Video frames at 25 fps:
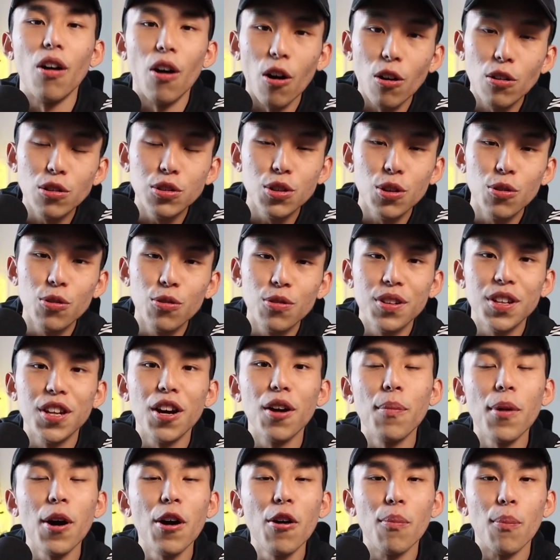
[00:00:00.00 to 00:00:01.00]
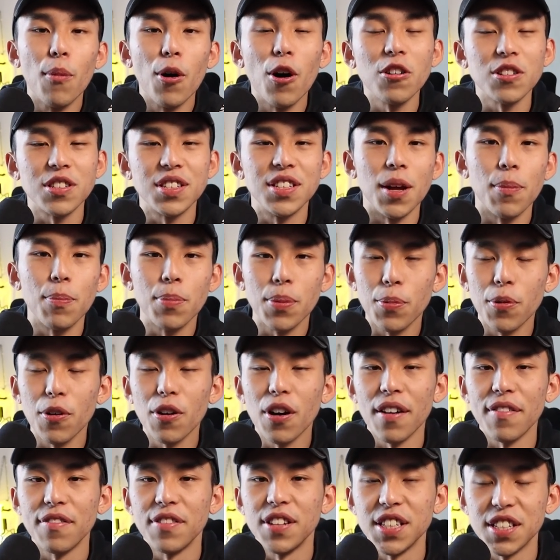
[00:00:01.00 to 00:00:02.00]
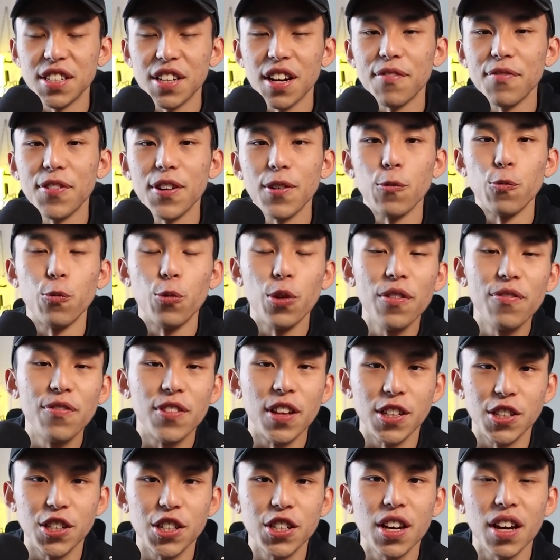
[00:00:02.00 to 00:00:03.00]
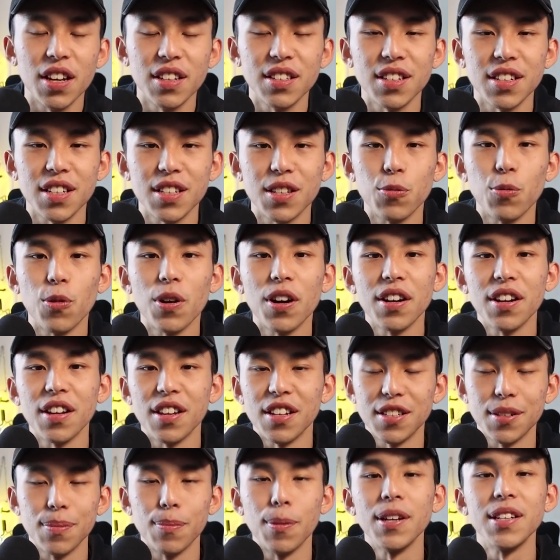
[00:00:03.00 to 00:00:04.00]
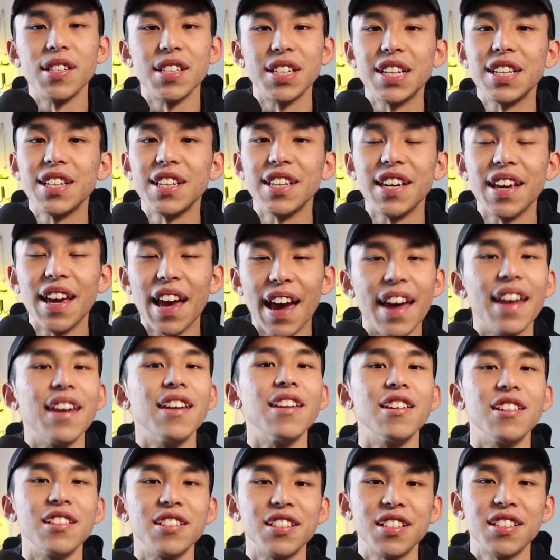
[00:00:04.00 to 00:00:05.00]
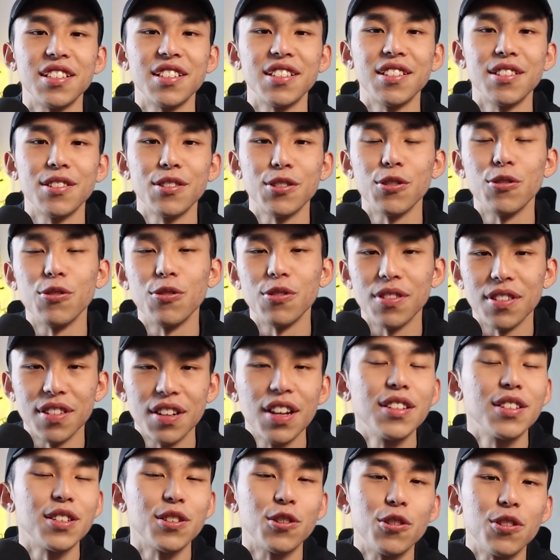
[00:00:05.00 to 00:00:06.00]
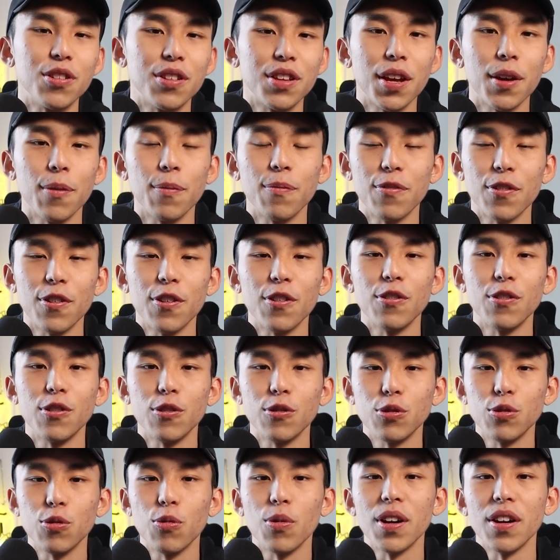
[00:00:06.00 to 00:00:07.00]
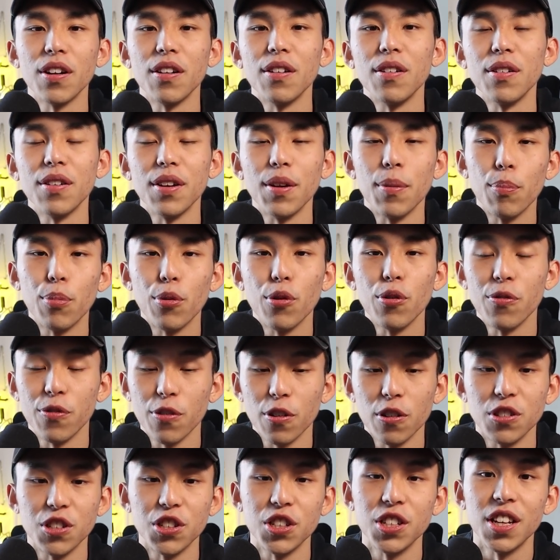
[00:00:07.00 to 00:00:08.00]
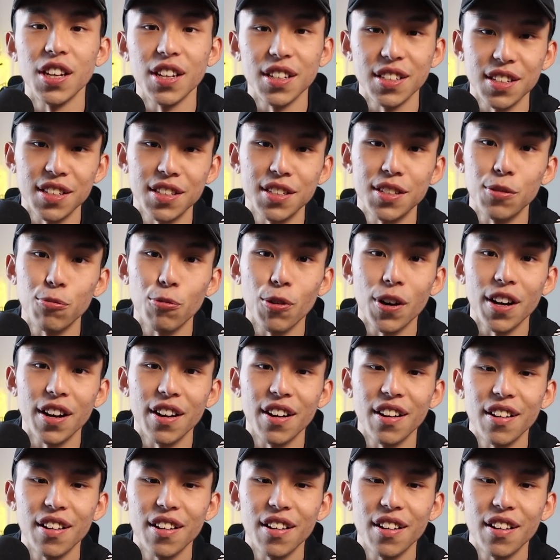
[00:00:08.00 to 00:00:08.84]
Also, the amount of mods that people have discovered with the GK61 is basically endless. So that's a good tip for those who want to improve your GK61.